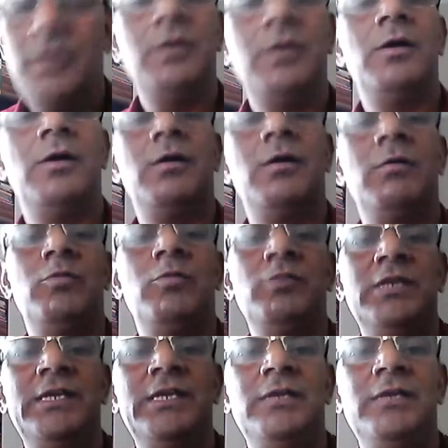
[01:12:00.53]

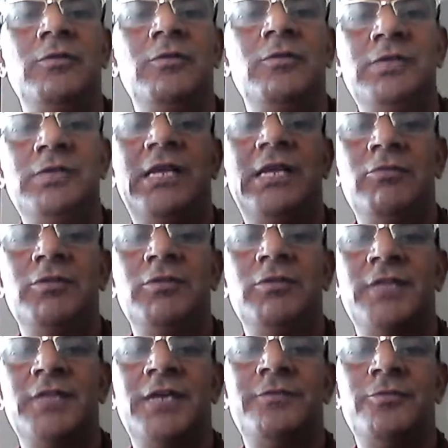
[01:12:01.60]
only language
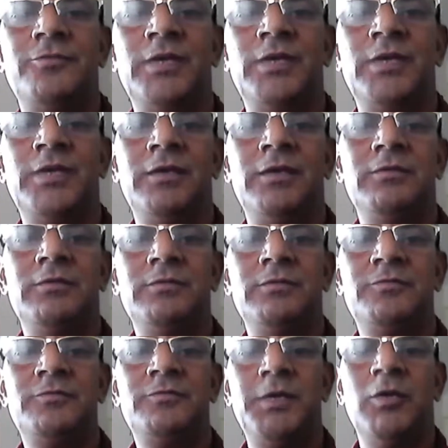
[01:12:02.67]
that we
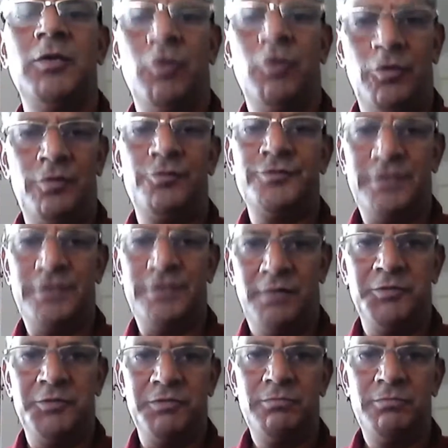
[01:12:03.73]
speak, all of us are common,